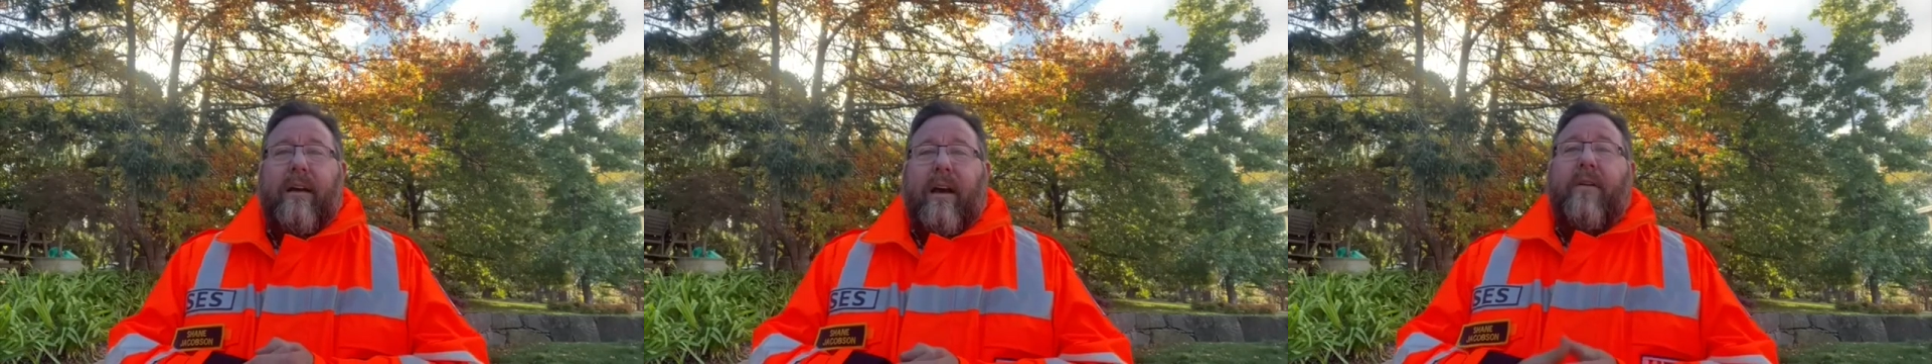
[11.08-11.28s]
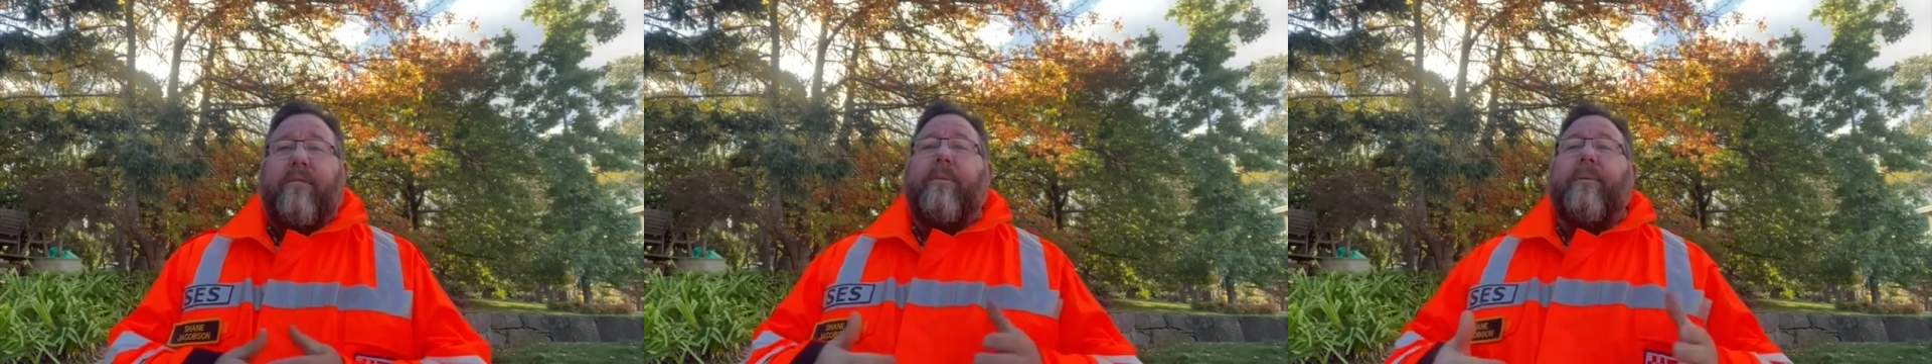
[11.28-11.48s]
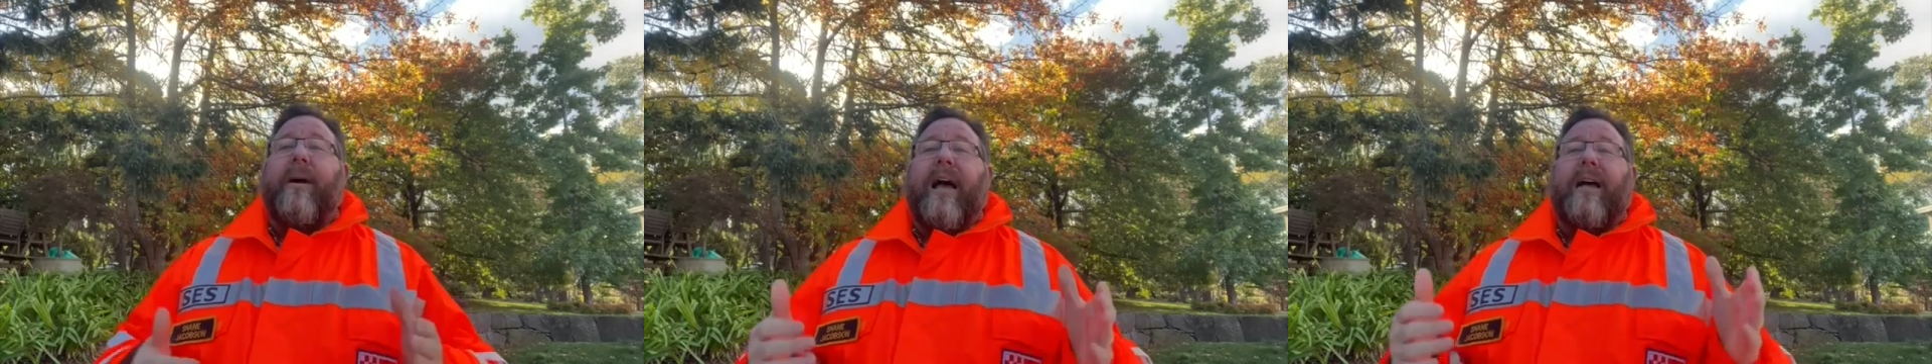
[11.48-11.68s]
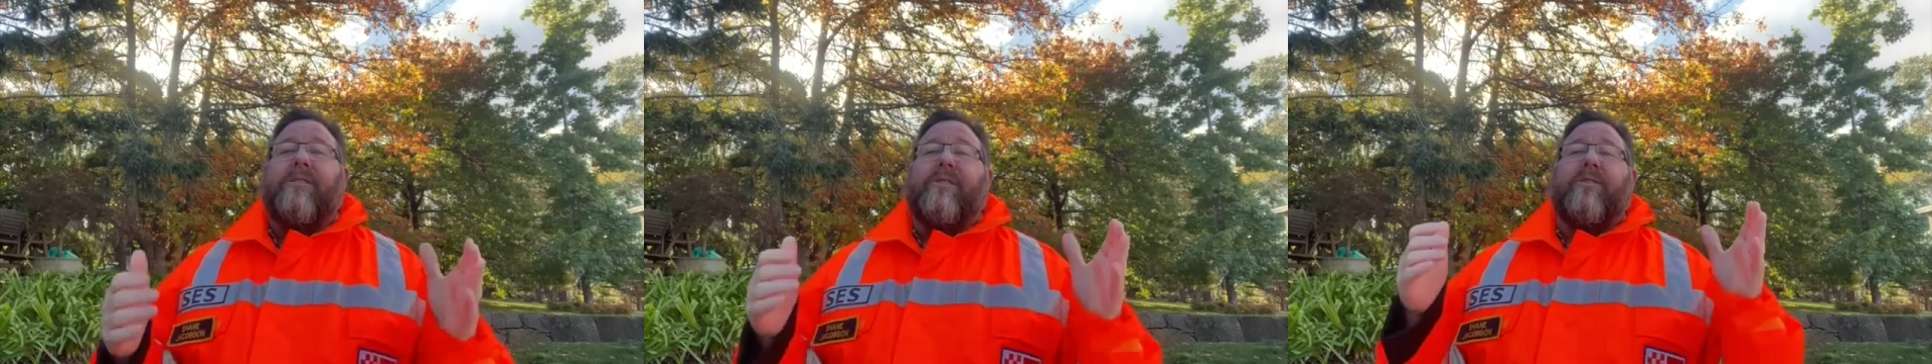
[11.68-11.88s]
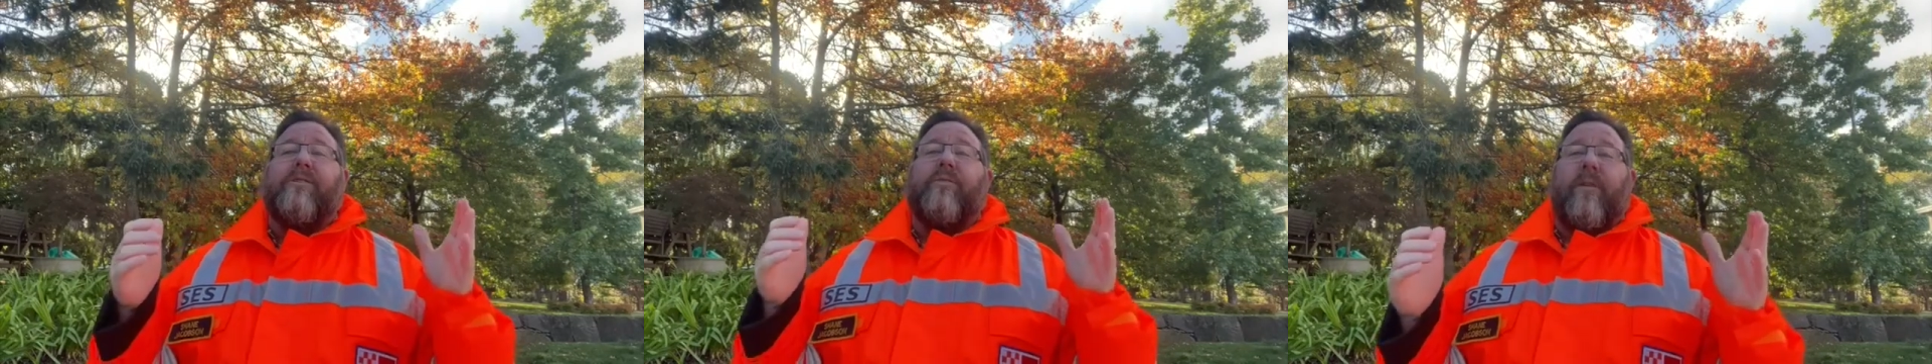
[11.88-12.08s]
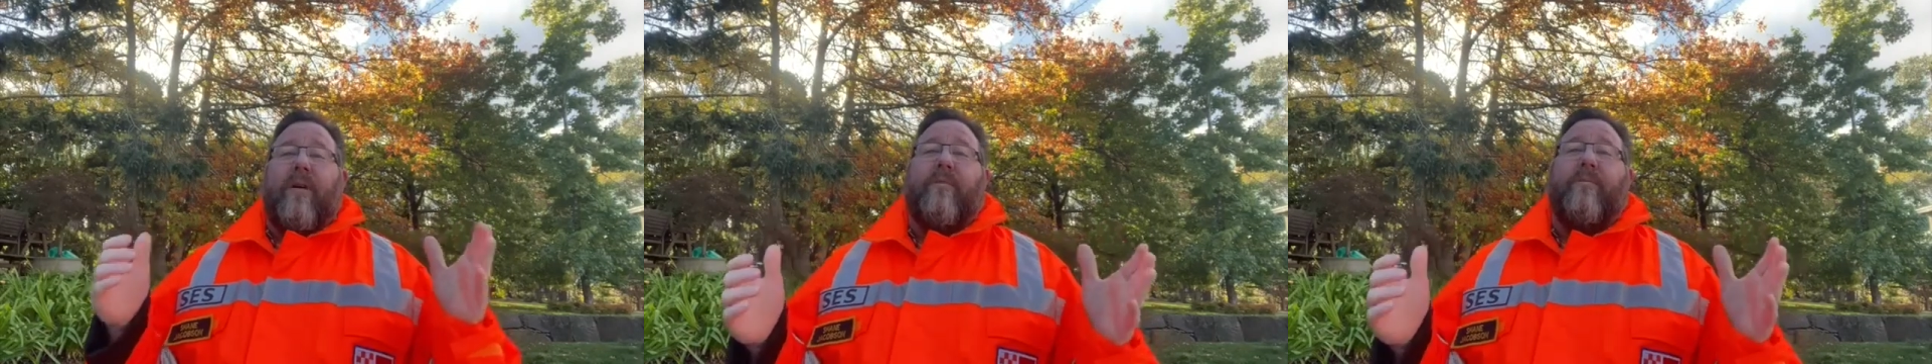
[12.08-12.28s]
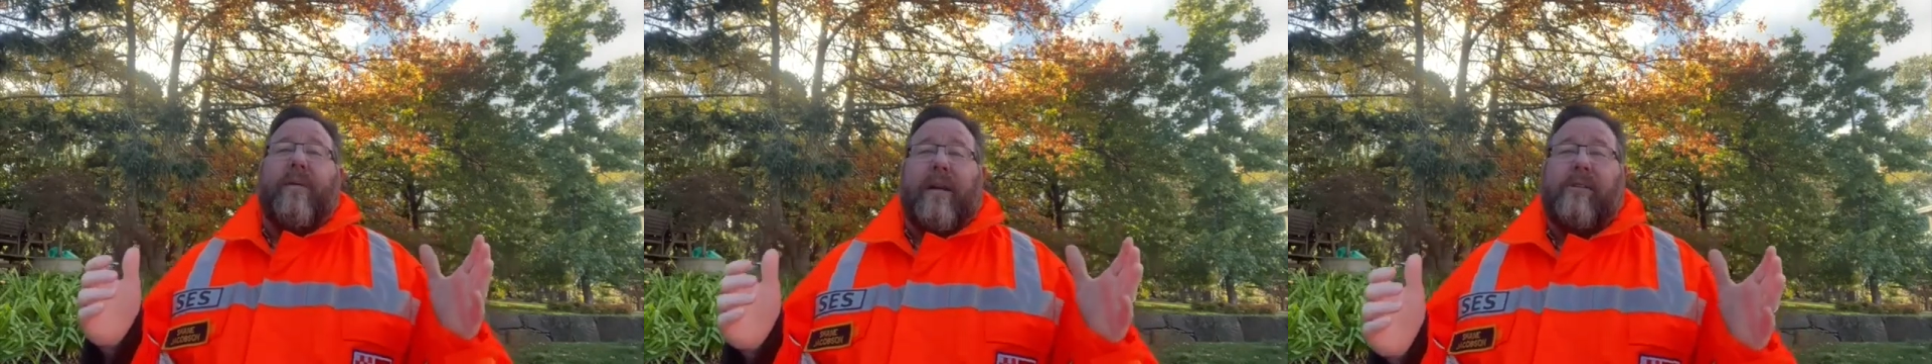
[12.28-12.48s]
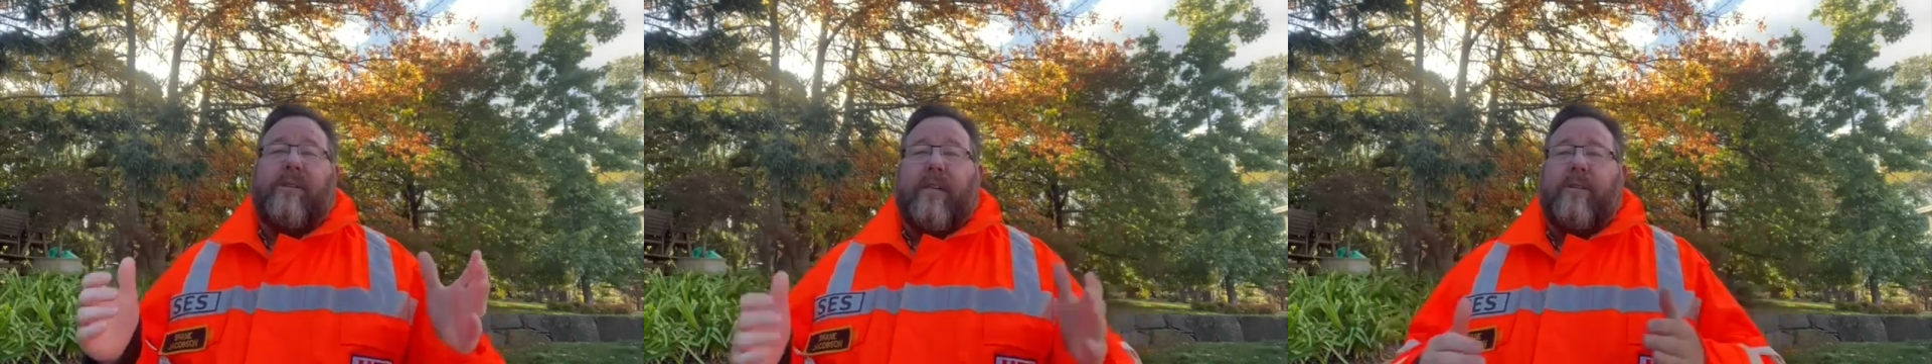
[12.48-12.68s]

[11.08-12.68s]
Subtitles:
Over the past 12 months,